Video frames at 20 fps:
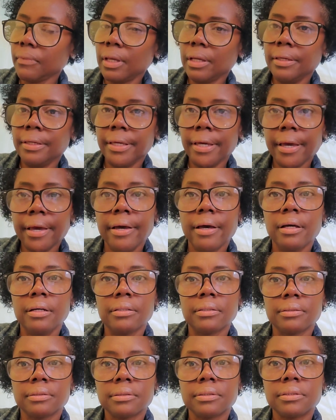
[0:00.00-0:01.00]
yeah.
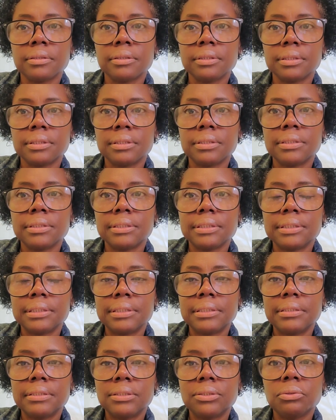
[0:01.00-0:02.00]

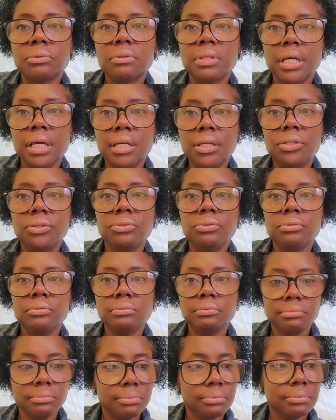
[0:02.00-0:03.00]
So thank
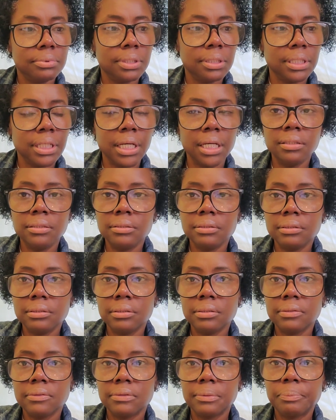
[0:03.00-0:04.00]
you again
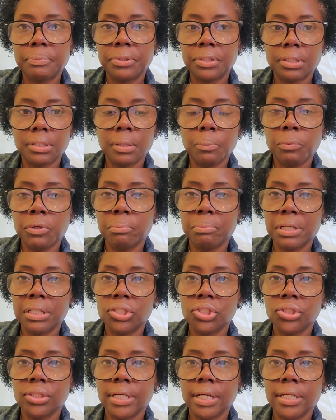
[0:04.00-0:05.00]
for putting up with my
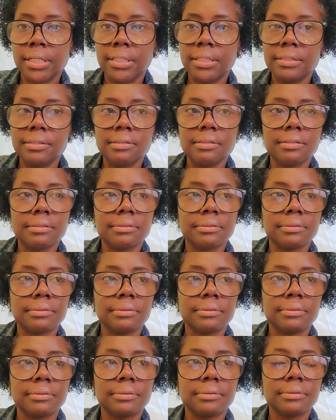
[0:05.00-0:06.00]
shenanigans.
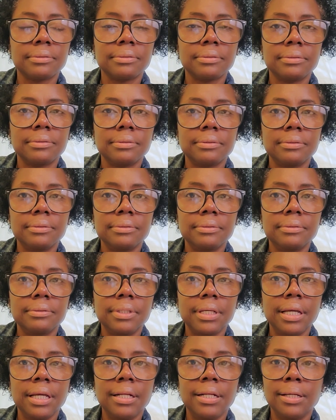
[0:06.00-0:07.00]

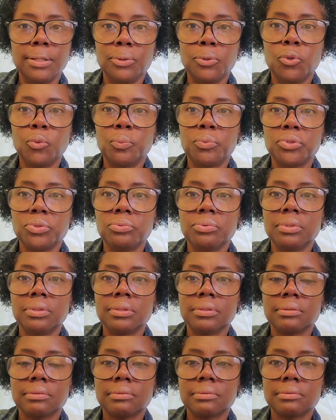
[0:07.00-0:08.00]
And I hope you
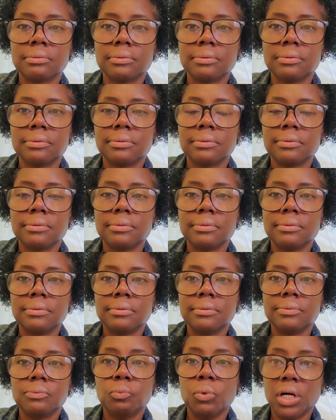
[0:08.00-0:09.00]
will
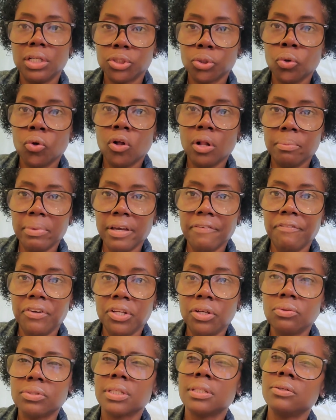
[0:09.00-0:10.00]
watch all my
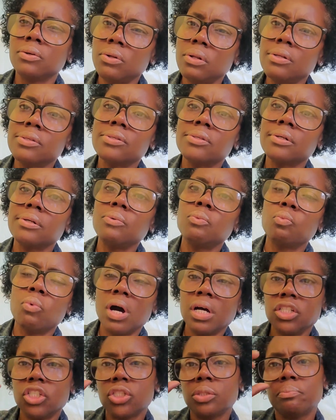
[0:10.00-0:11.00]
videos and also
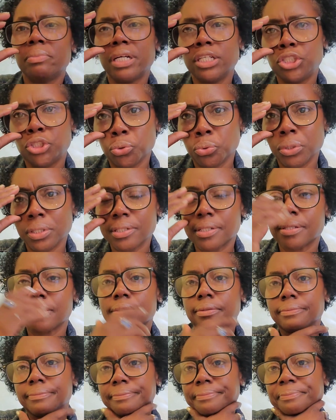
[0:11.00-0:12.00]
watch my
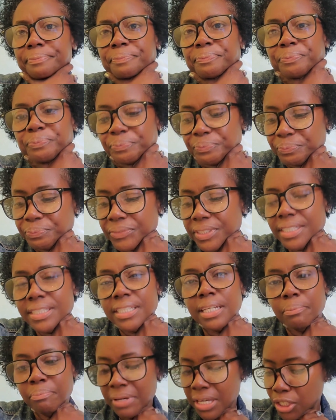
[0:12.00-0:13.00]
shorts
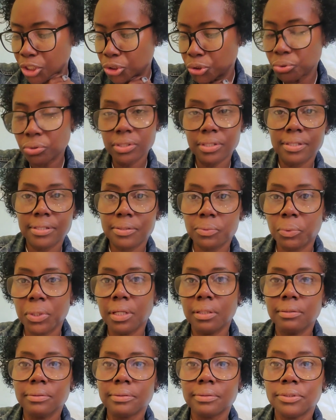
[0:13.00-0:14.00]
because I make shorts as
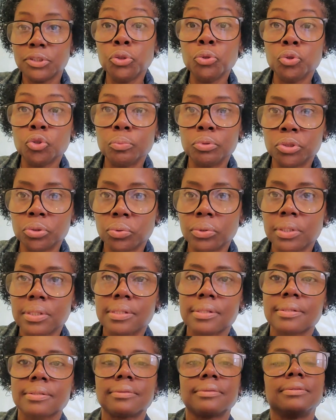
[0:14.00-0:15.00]
well, YouTube
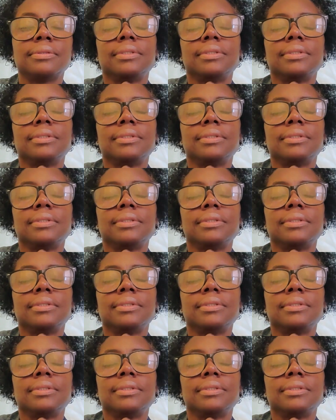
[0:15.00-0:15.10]
shorts.